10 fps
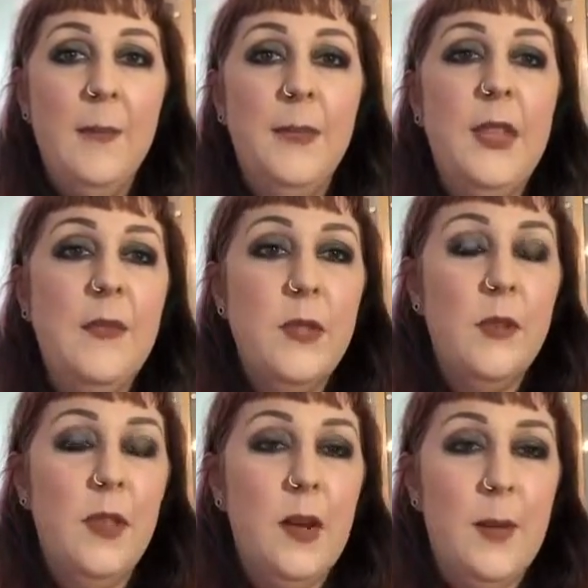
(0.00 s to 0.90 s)
gives
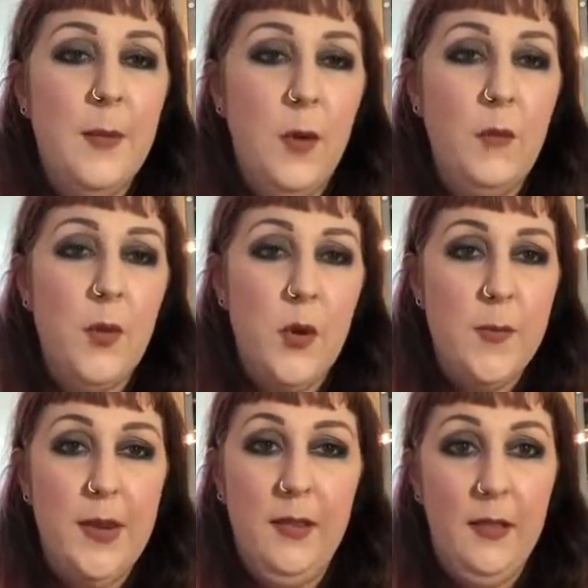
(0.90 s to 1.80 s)
you a little bit more
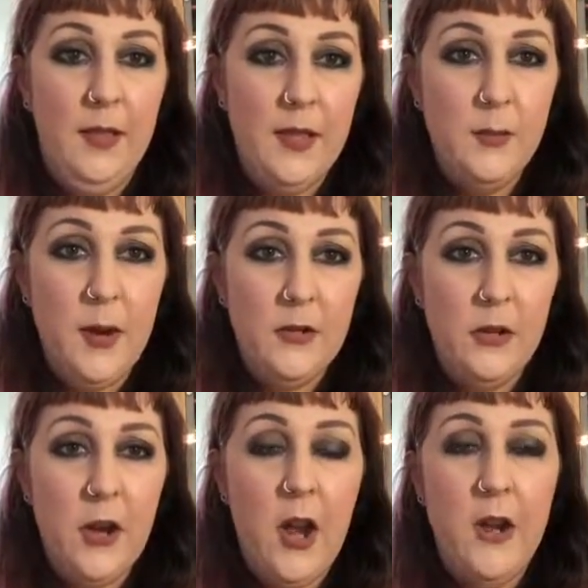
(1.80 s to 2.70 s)
room and a little less
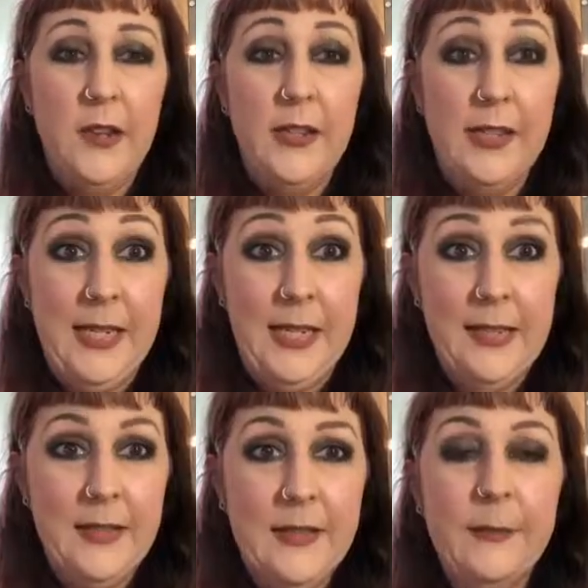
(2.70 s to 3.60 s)
pressure on your
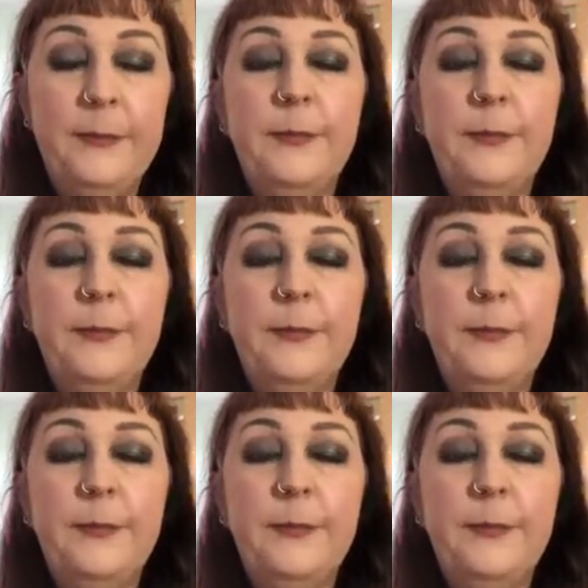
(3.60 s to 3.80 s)
knees.